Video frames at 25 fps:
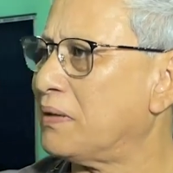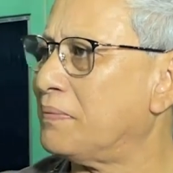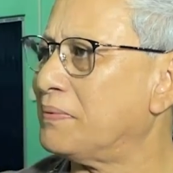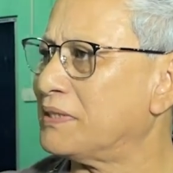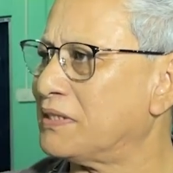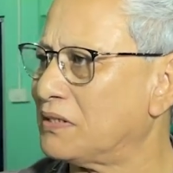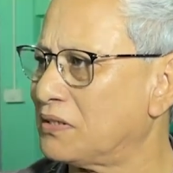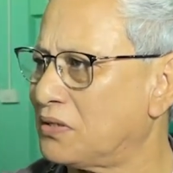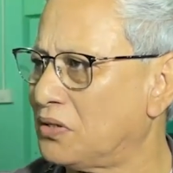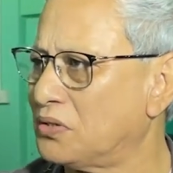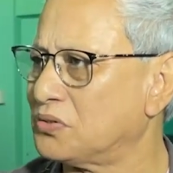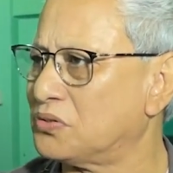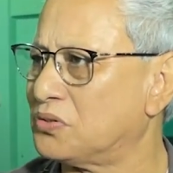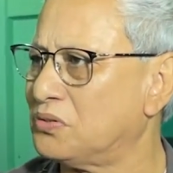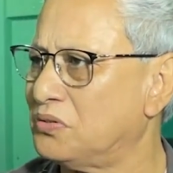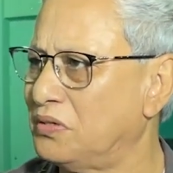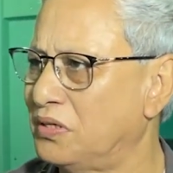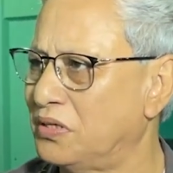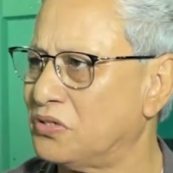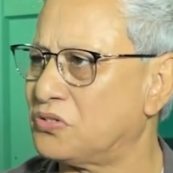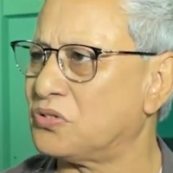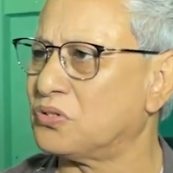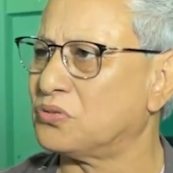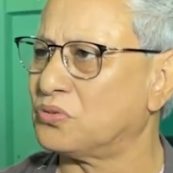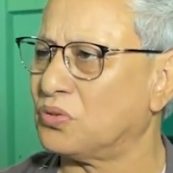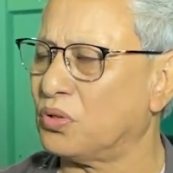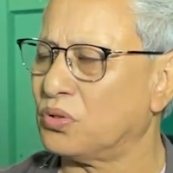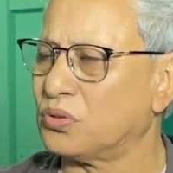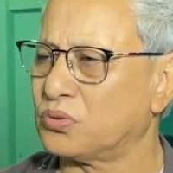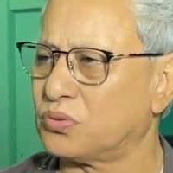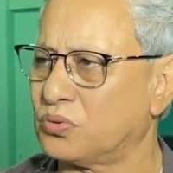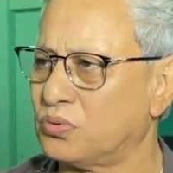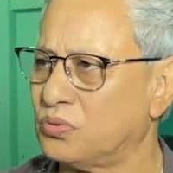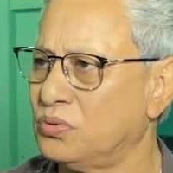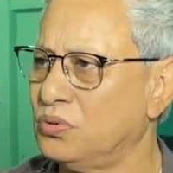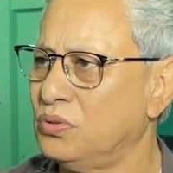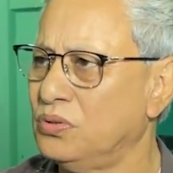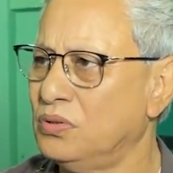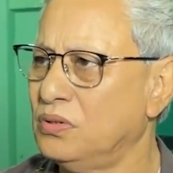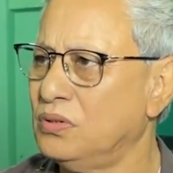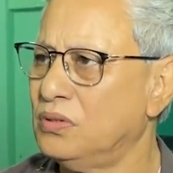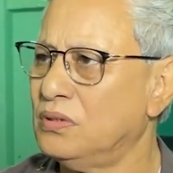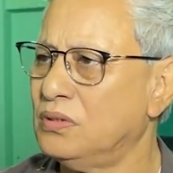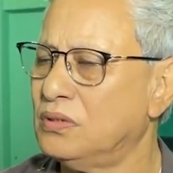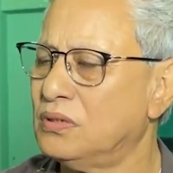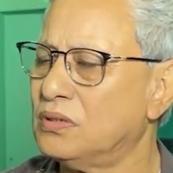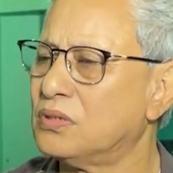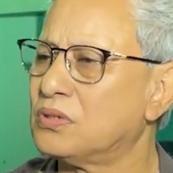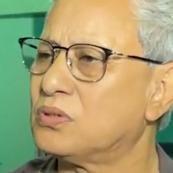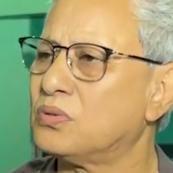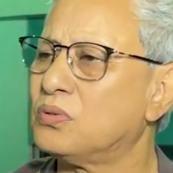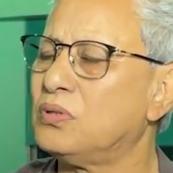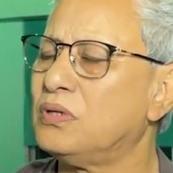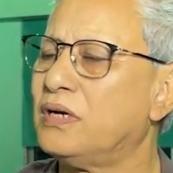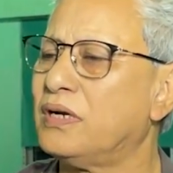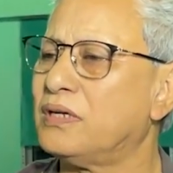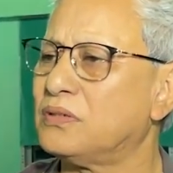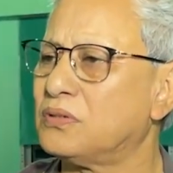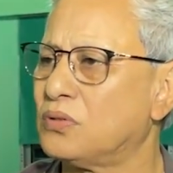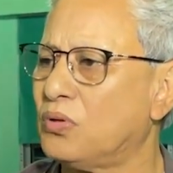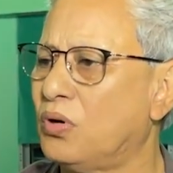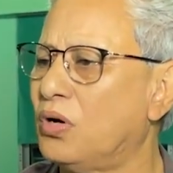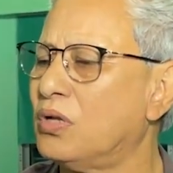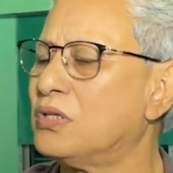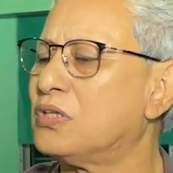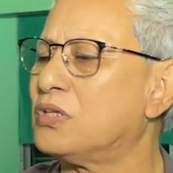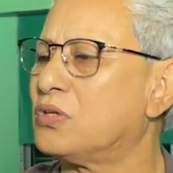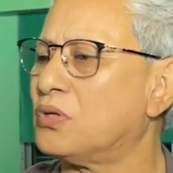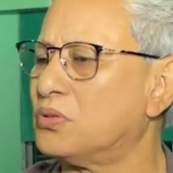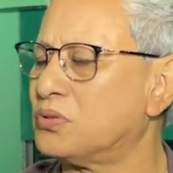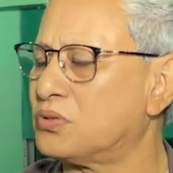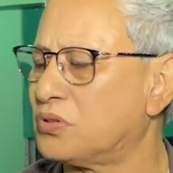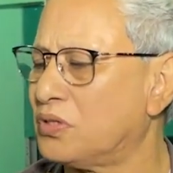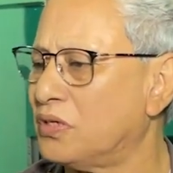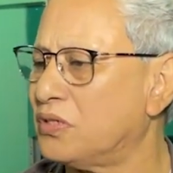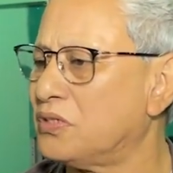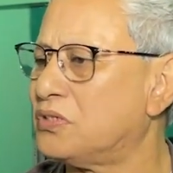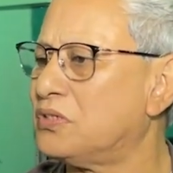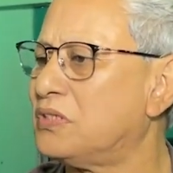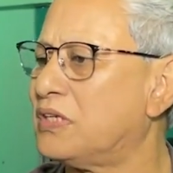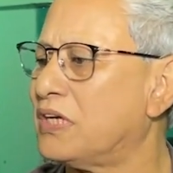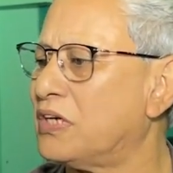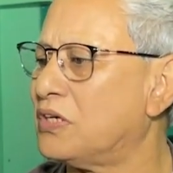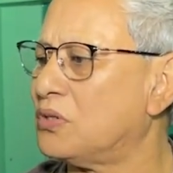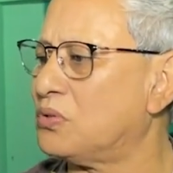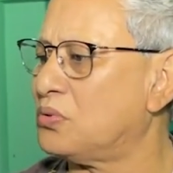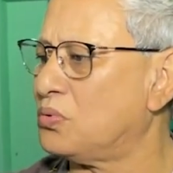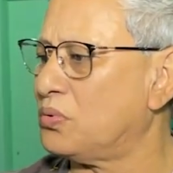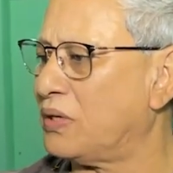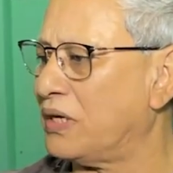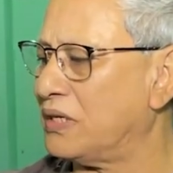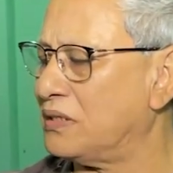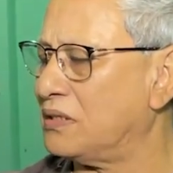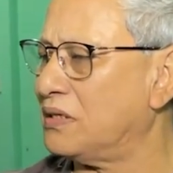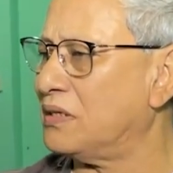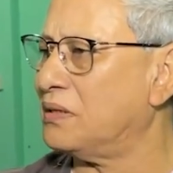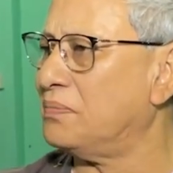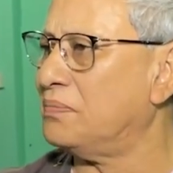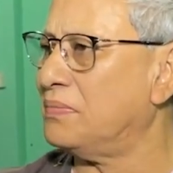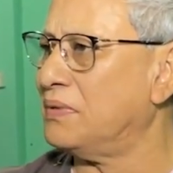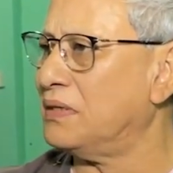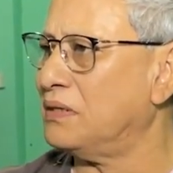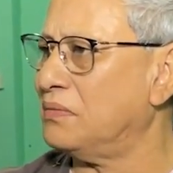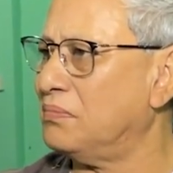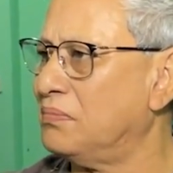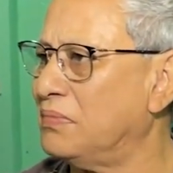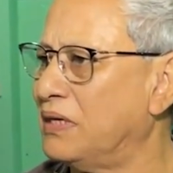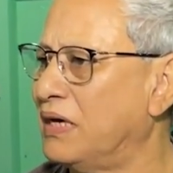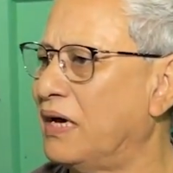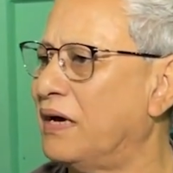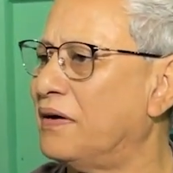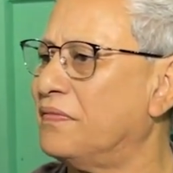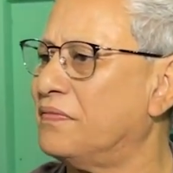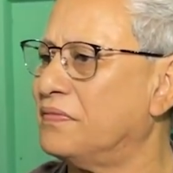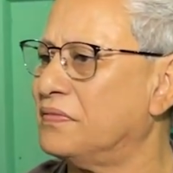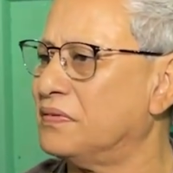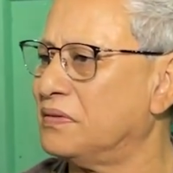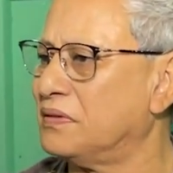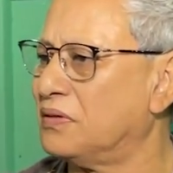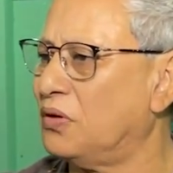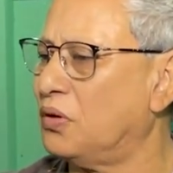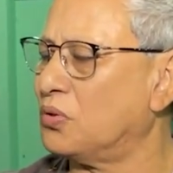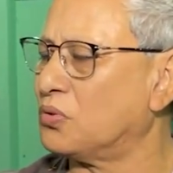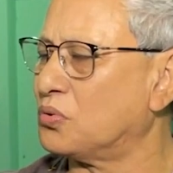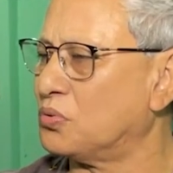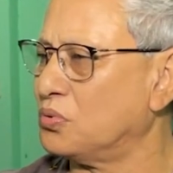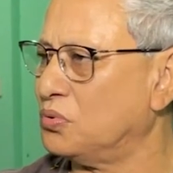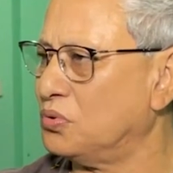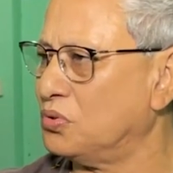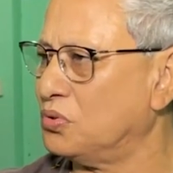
other considerations also. So all the considerations taken together may have gone to this